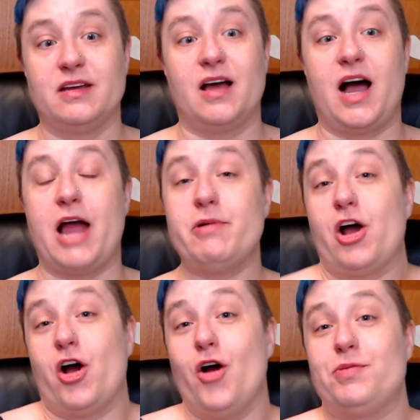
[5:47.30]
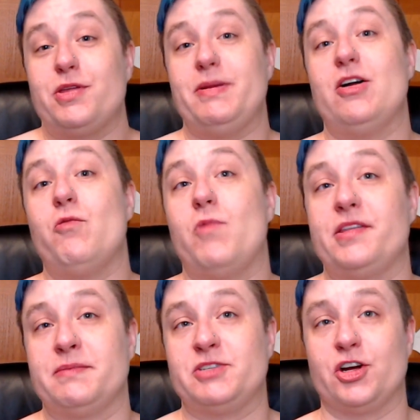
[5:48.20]
I would hope that we don't
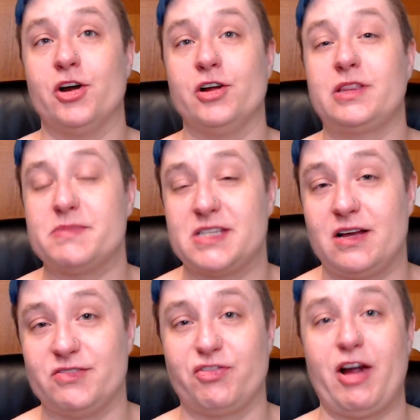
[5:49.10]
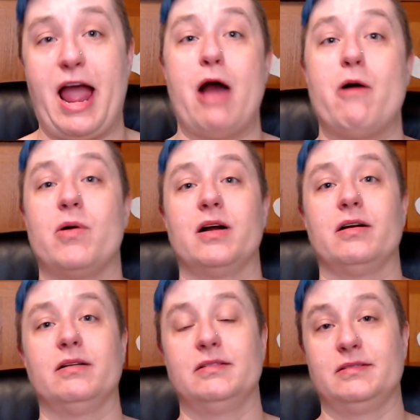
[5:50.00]
want them to hurt themselves for
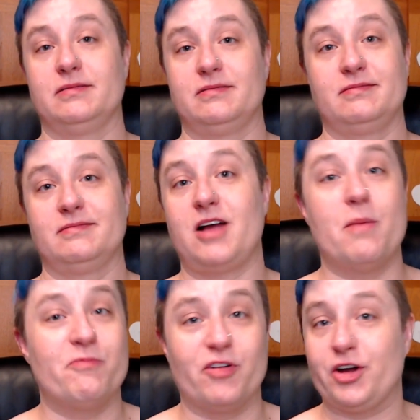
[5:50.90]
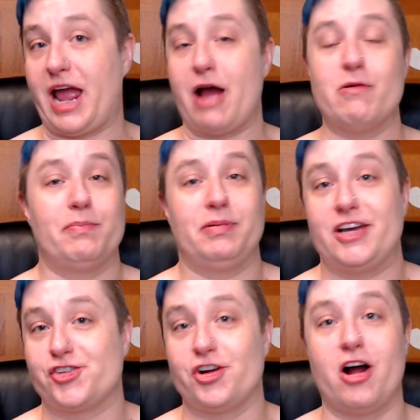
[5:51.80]
our comfort, our
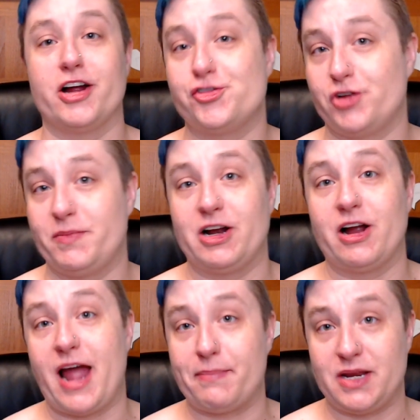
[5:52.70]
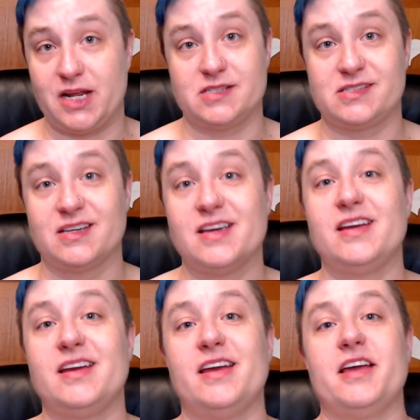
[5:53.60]
pleasure, our enjoyment, our happiness.
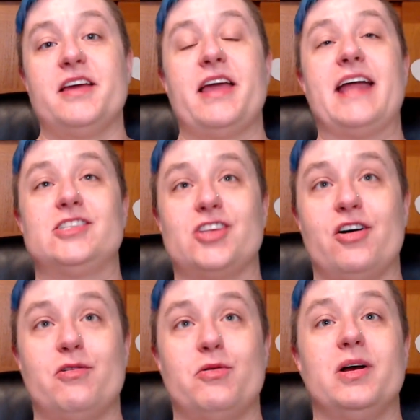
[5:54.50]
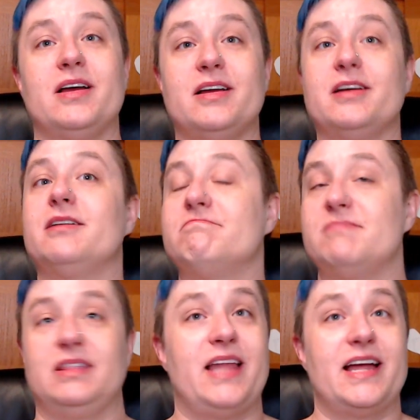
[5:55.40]
And so
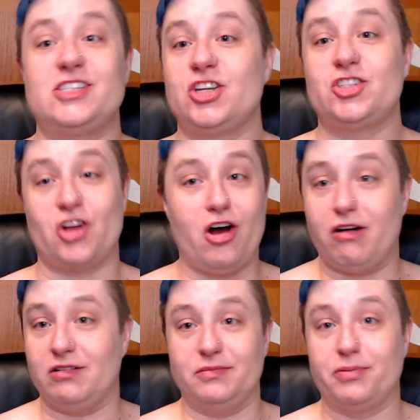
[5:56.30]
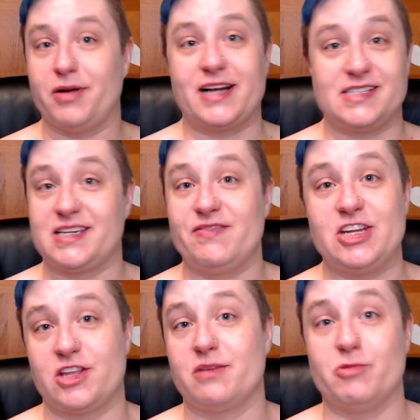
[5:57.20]
let's just all practice giving
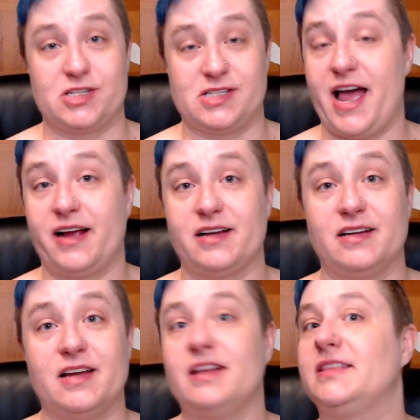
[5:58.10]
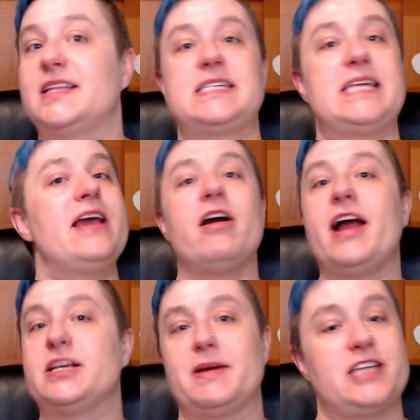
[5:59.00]
each other more slack. Let's take our
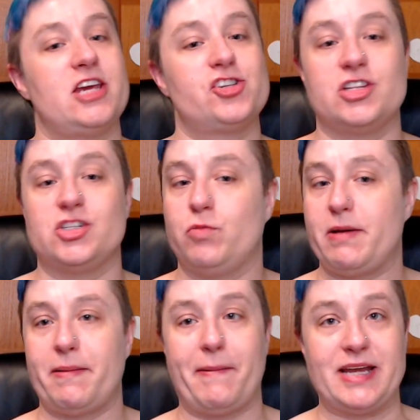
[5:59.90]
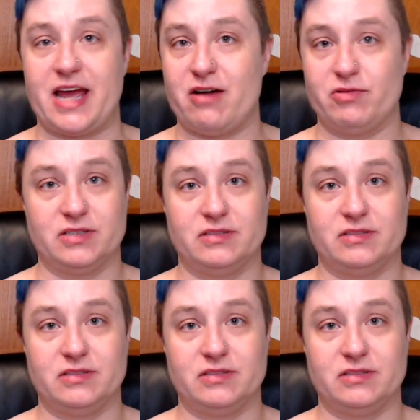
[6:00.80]
expectations way, way, way down.